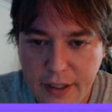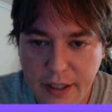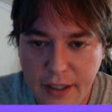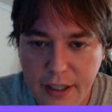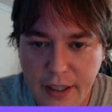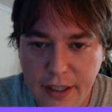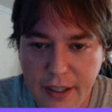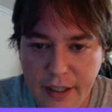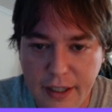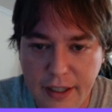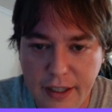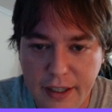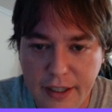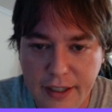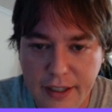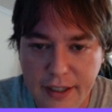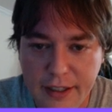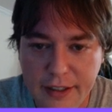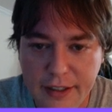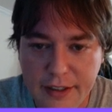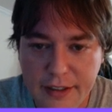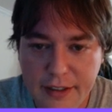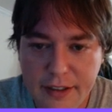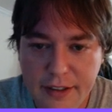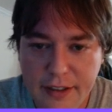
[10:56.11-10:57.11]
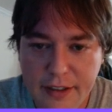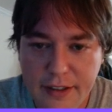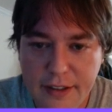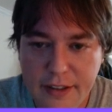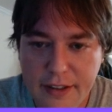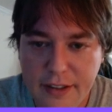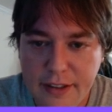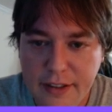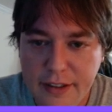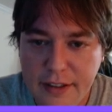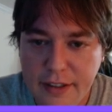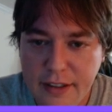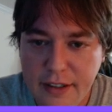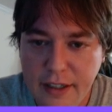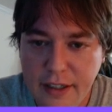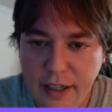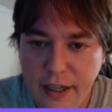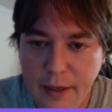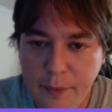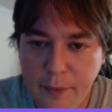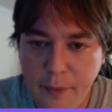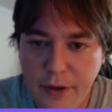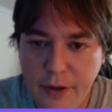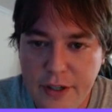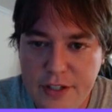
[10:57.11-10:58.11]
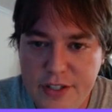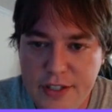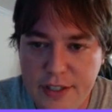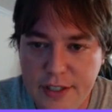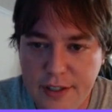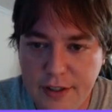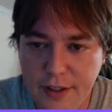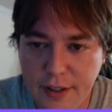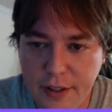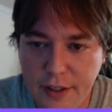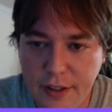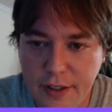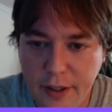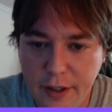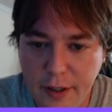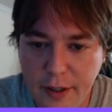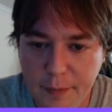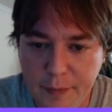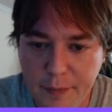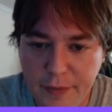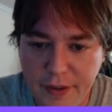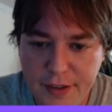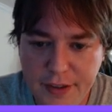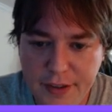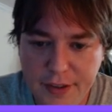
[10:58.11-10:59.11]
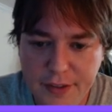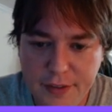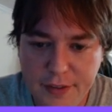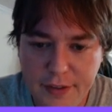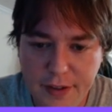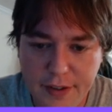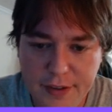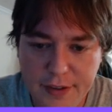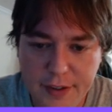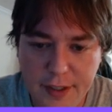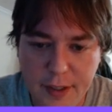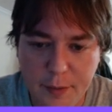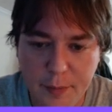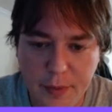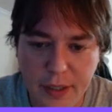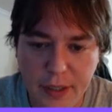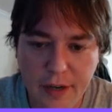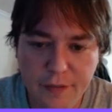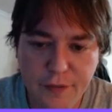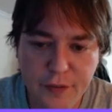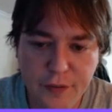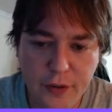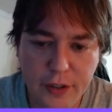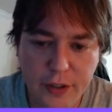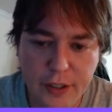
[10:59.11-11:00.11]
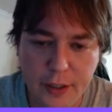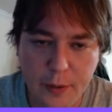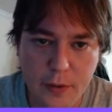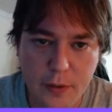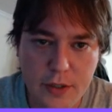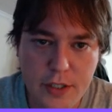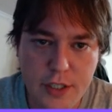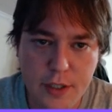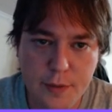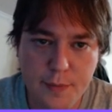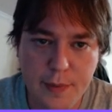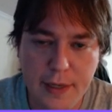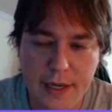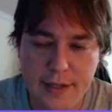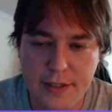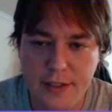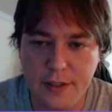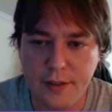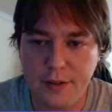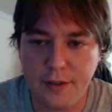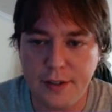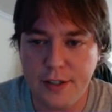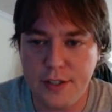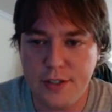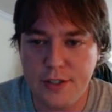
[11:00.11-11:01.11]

I want to see the thing, but I feel like it was just basically a